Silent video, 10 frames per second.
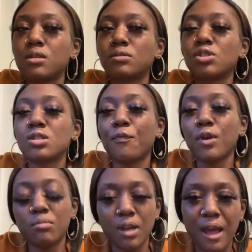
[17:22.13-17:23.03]
just the
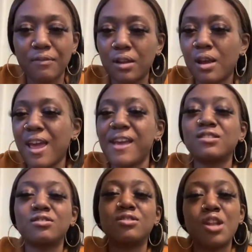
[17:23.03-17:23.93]
freedom of not having to
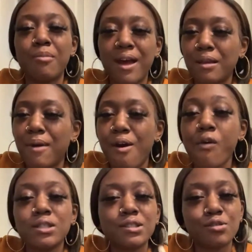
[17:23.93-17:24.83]
answer to nobody about
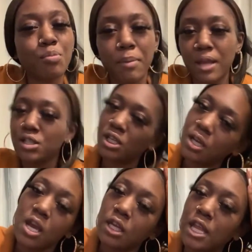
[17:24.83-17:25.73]
stupid, petty shit
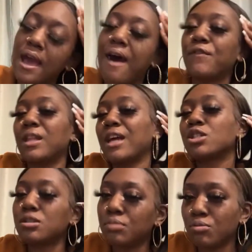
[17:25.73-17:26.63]
that I feel like
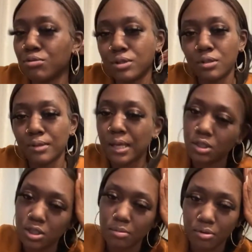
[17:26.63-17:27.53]
shouldn't be rules in a
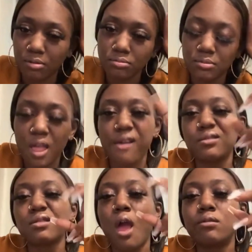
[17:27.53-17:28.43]
relationship or
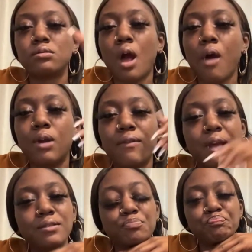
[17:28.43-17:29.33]
whatever
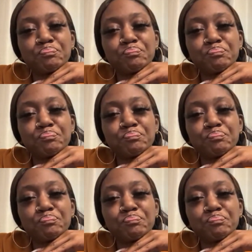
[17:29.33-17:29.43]
like that.